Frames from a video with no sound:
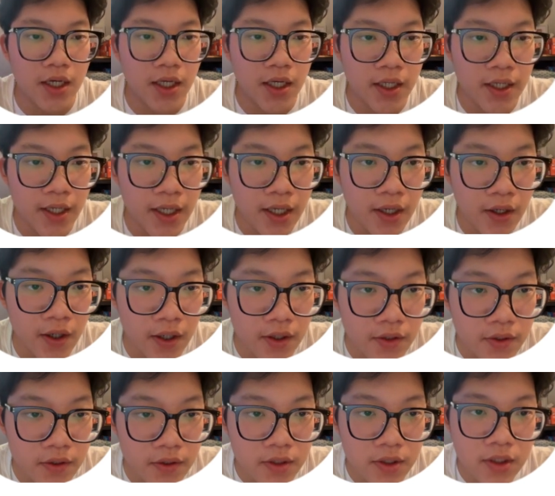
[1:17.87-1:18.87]
And now
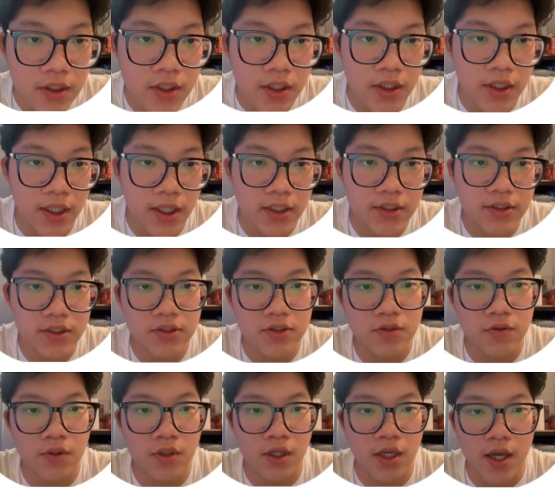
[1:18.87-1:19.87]
connect it
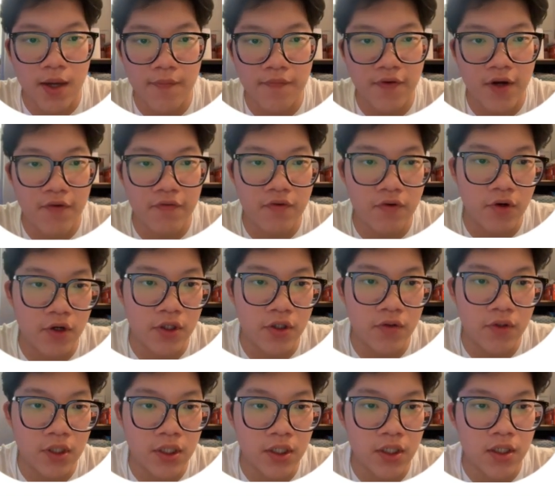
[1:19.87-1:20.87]
to the M5 core
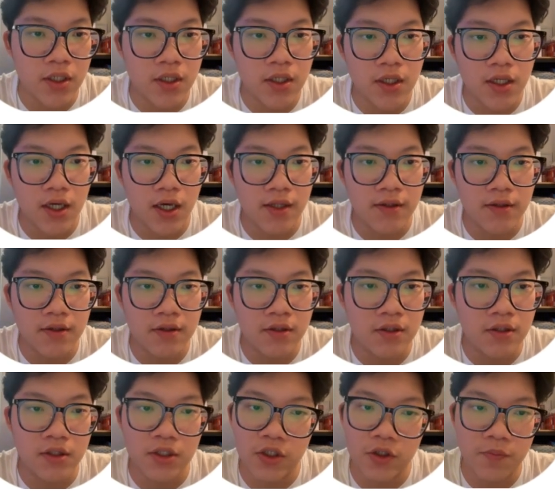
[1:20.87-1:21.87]
unit
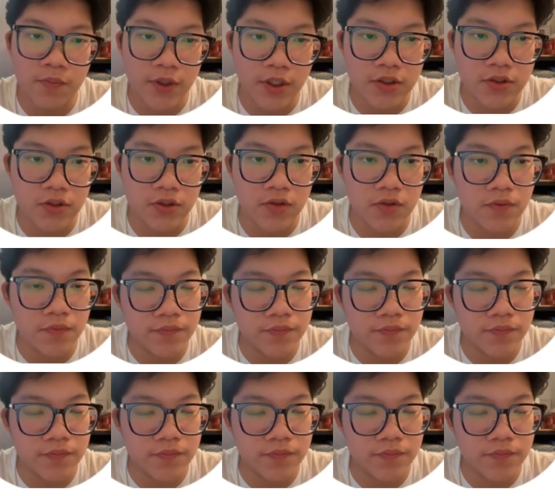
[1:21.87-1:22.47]
and NeoPixel.